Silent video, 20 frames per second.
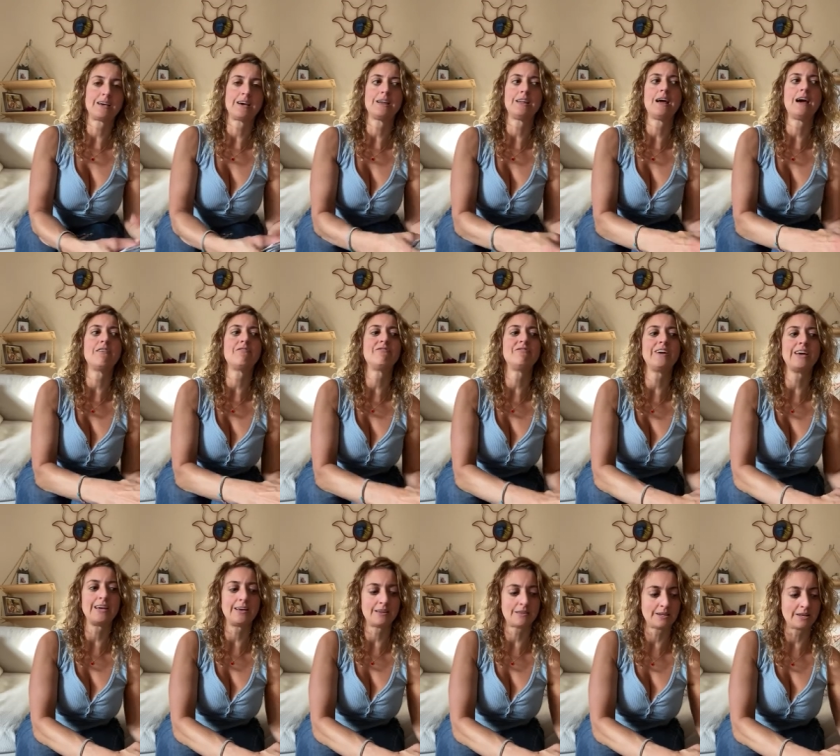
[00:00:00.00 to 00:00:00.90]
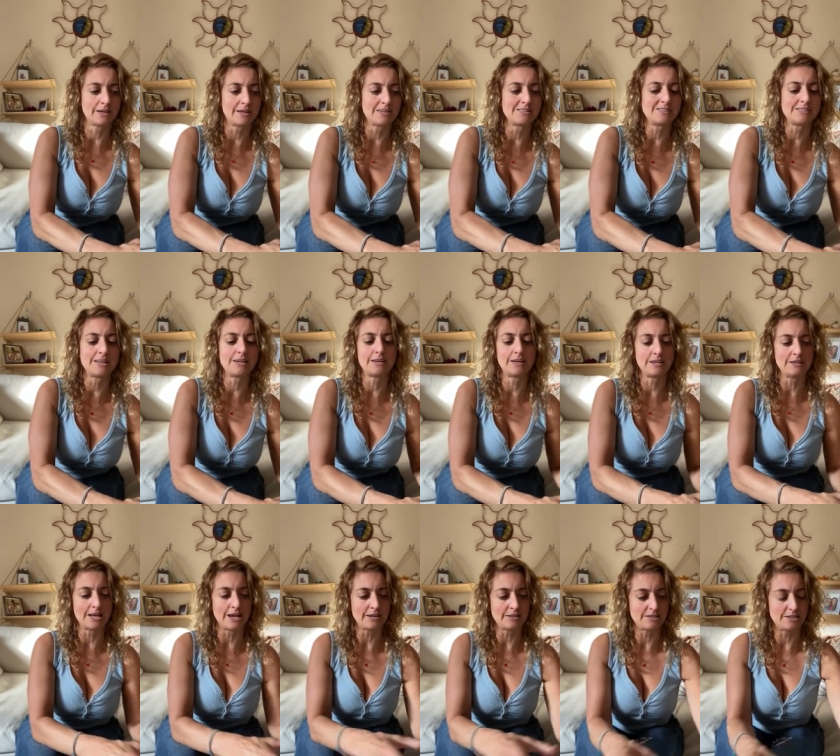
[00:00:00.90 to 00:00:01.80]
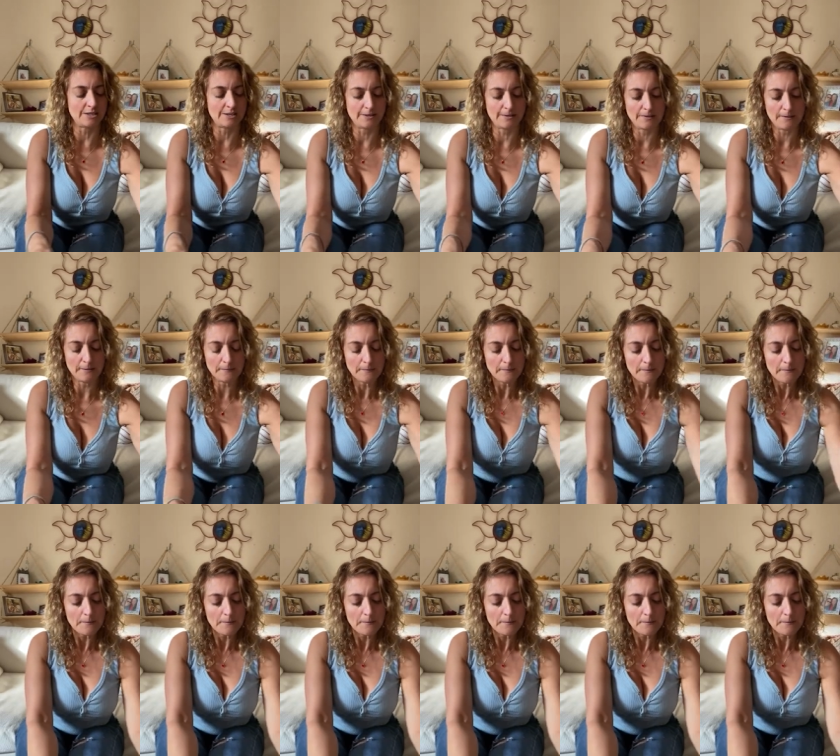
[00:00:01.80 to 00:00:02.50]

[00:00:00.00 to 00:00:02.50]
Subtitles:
I got to have faith. I got to stay connected.